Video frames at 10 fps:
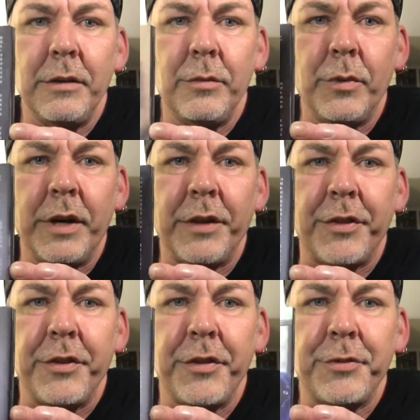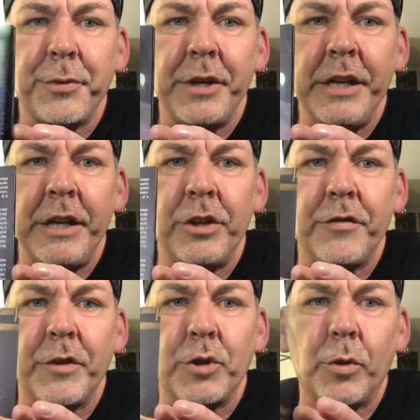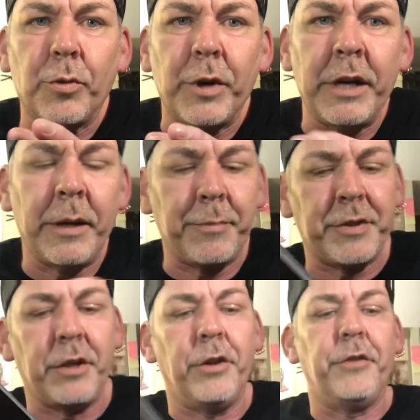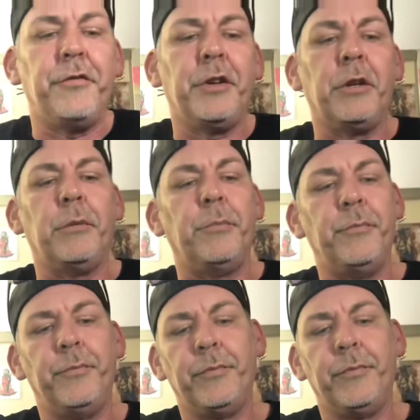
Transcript: with three individual write-ups on the film.